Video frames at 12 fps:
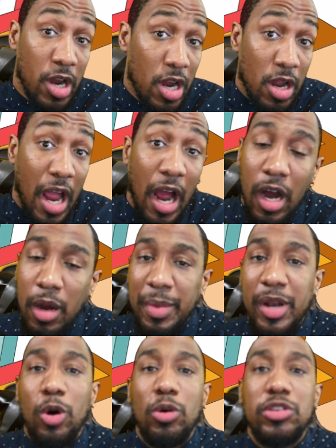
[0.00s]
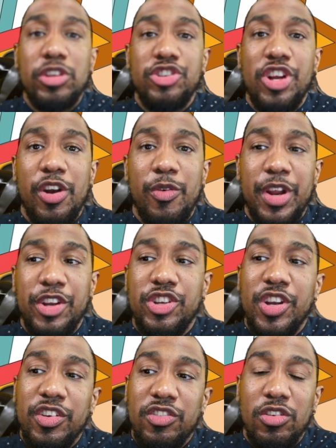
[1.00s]
an older generation.
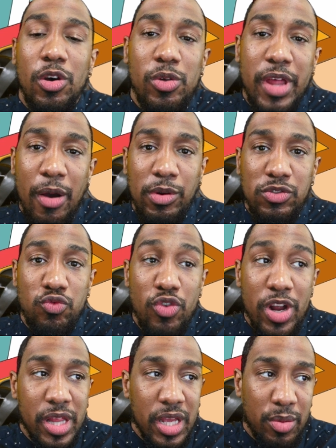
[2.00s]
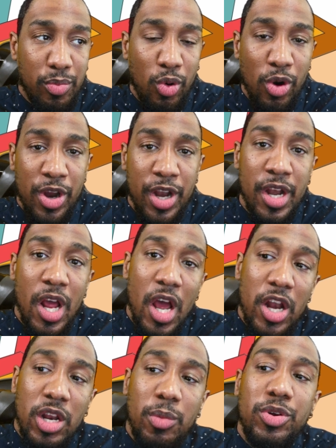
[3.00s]
So that was really important.
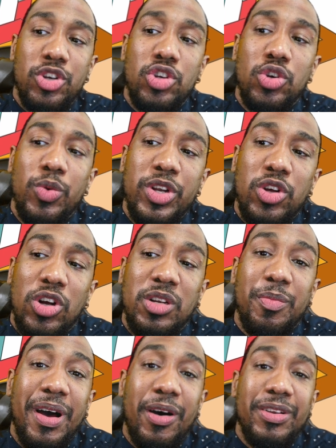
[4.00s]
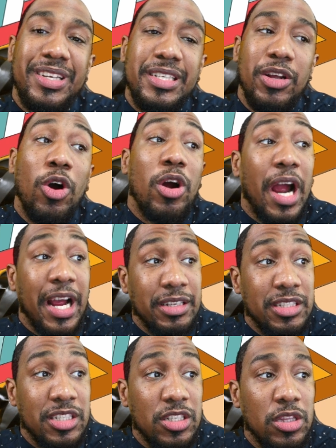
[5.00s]
Number two, we talked about, or I
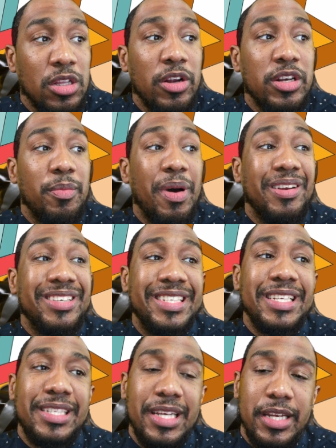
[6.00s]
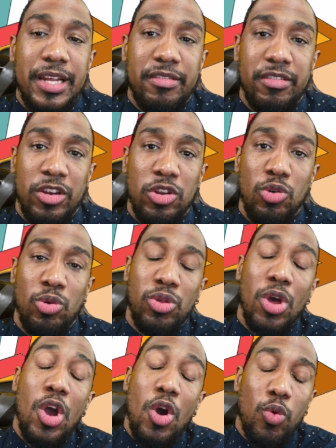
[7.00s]
learned about disconnected youth,
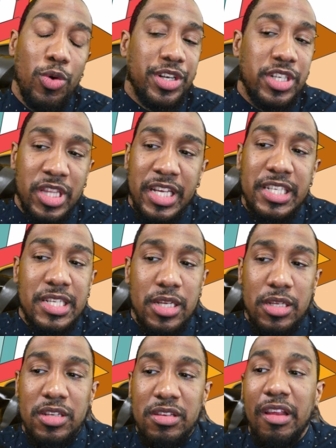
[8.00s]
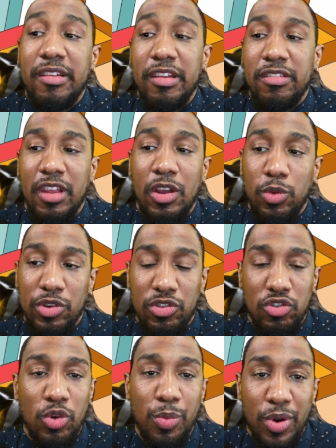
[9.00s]
which this statistic was
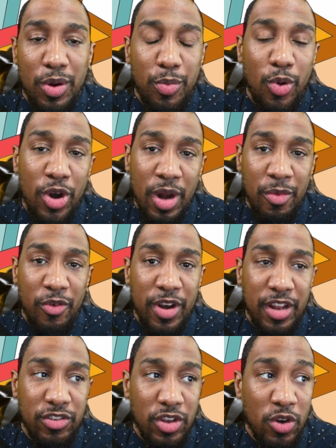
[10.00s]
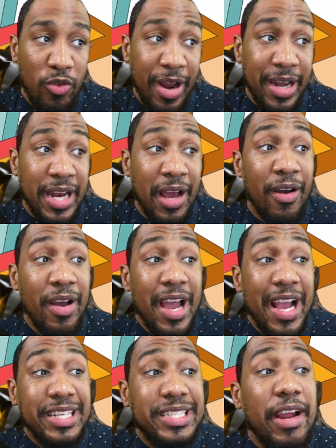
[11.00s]
super important. I'm going to read it to you right now. A
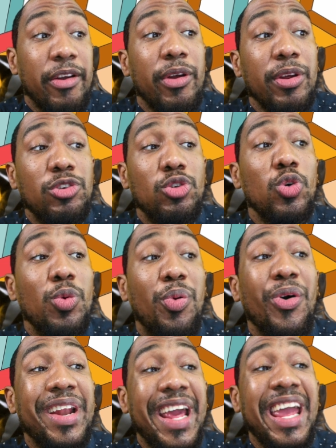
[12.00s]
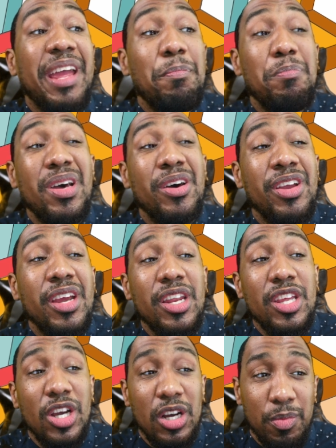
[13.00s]
staggering 2.8 million
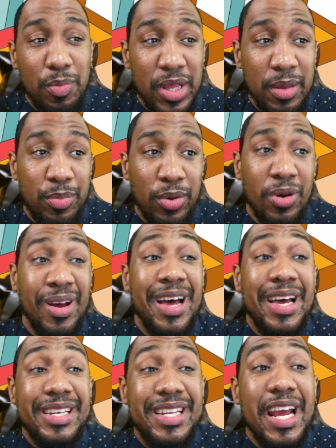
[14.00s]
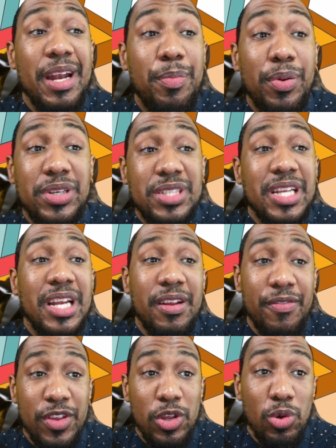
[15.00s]
young people, 10% of
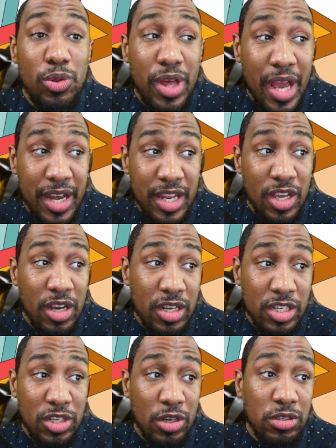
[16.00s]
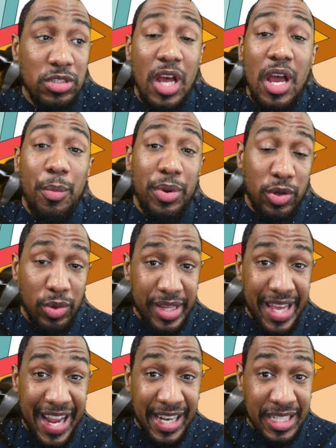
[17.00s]
youth and young adults between the
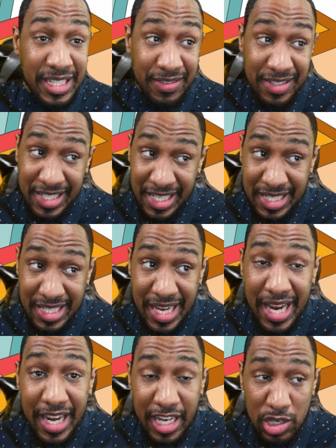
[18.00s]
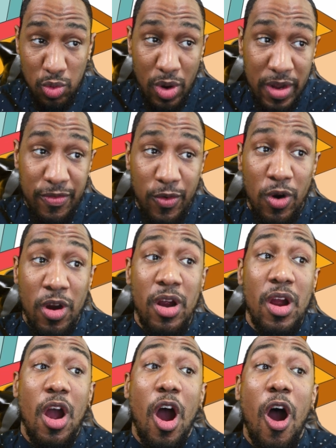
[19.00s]
ages of 16 and 24
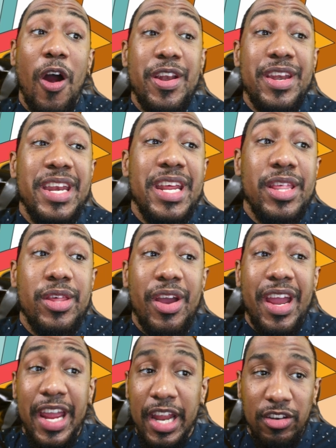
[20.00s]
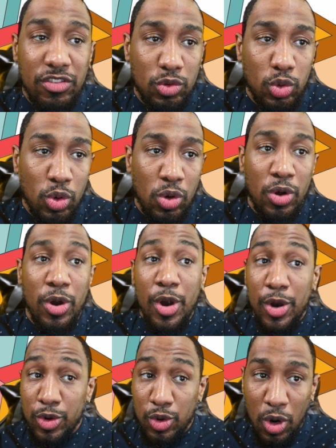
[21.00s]
are neither in school
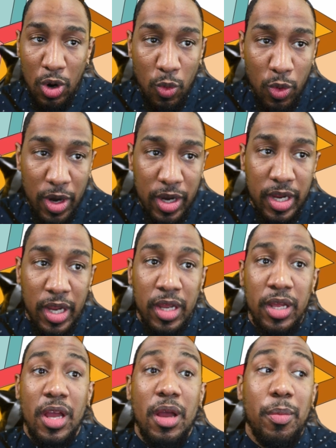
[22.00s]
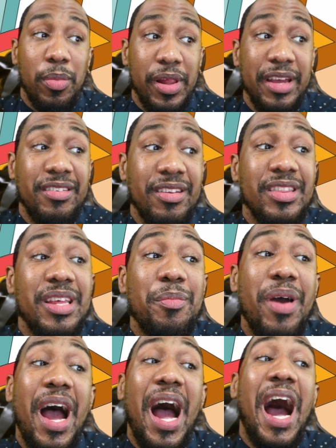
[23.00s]
nor working, placing them at
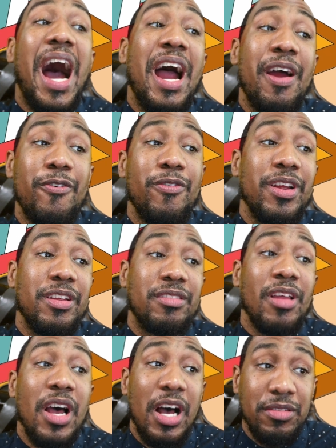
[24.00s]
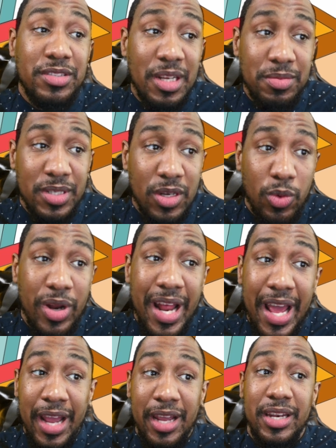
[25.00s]
high risk of subsequent
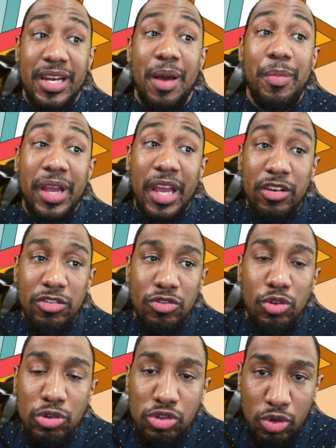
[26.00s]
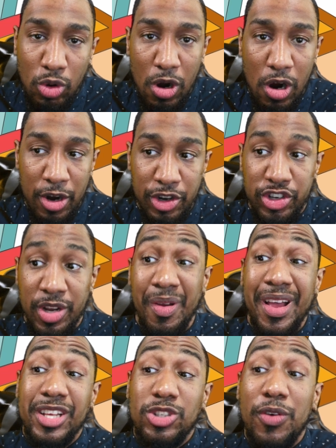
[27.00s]
economic and social hardship.
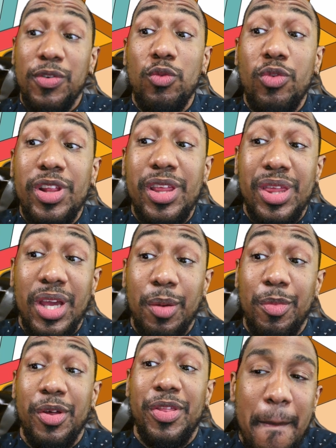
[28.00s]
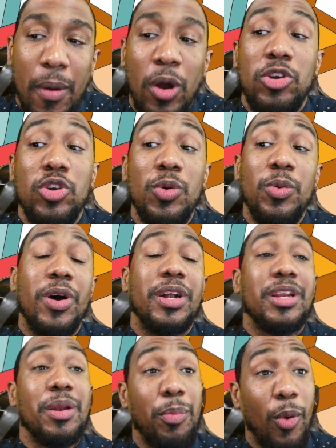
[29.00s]
So if you really think about that, or
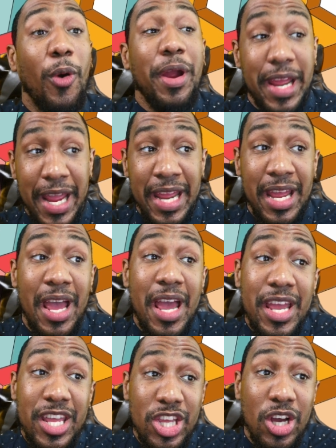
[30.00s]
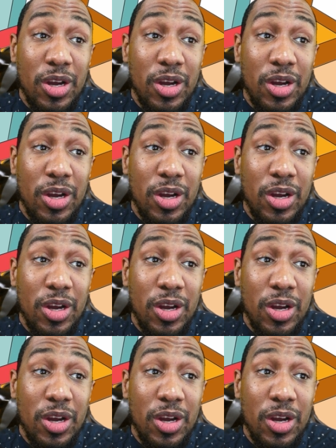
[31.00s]
200.8 young